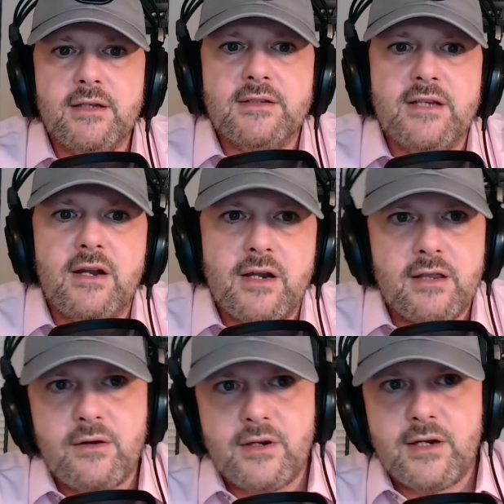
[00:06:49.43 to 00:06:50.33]
Is he already
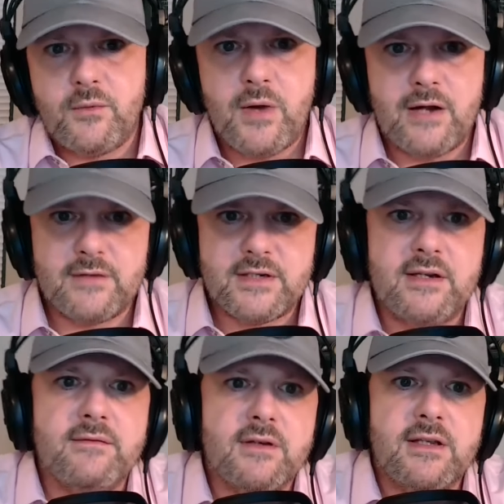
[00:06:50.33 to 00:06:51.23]
loaded at wide receiver?